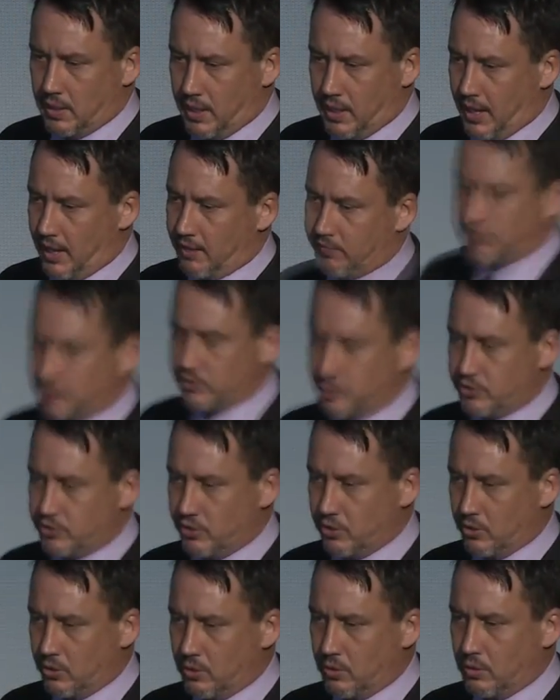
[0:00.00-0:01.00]
average
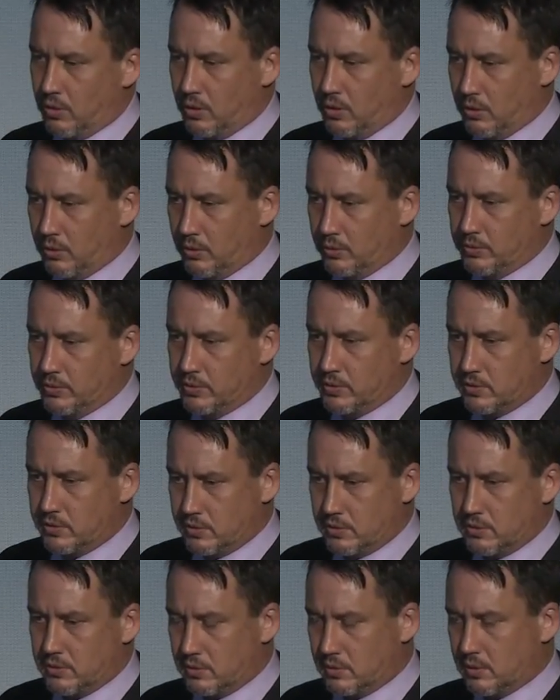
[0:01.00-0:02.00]
Joe
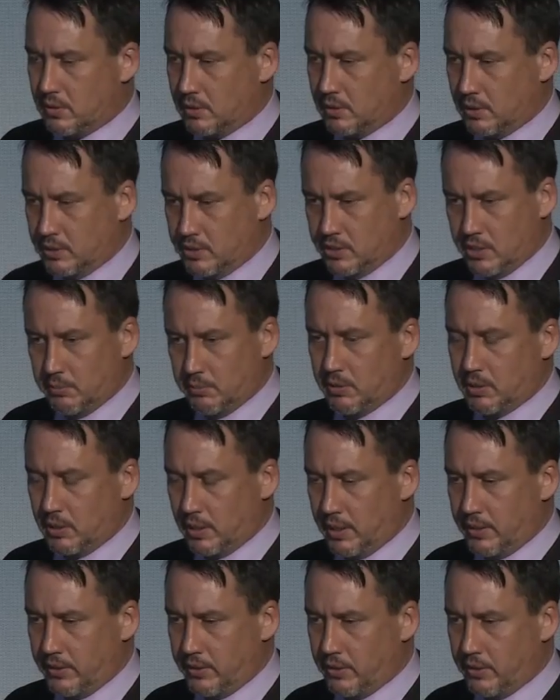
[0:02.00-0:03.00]
owns legitimate
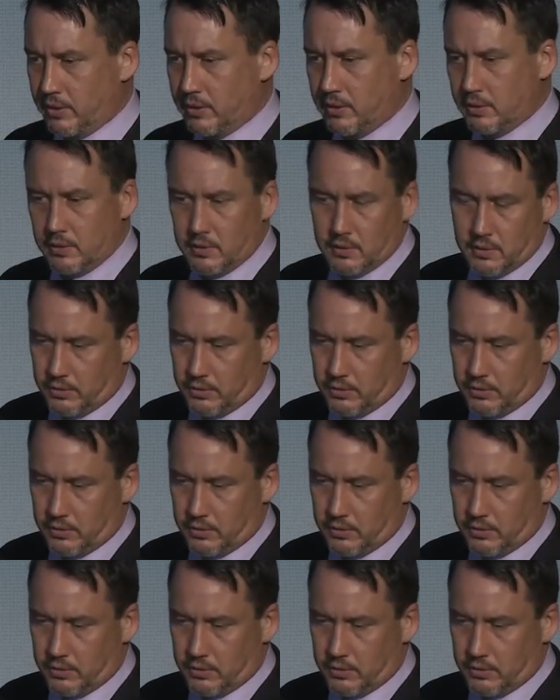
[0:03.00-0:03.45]
lender